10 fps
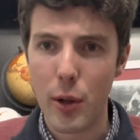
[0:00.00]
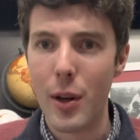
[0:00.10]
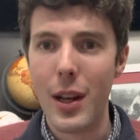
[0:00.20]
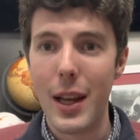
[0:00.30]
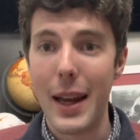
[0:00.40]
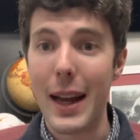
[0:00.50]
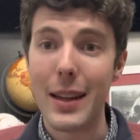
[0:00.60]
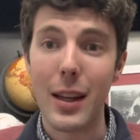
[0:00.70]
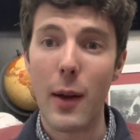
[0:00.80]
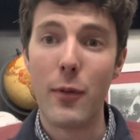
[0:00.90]
And I can
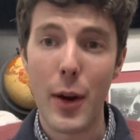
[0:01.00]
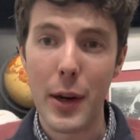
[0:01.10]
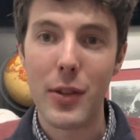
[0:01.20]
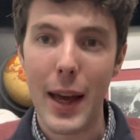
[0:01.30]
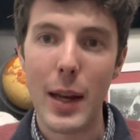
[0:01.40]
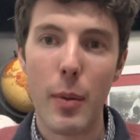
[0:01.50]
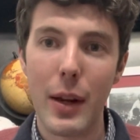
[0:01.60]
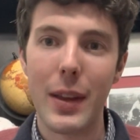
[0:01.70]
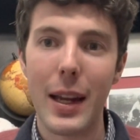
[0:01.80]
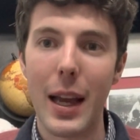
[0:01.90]
tell you I'm very excited to
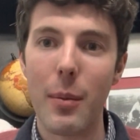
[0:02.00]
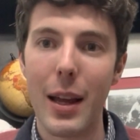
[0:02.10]
break that game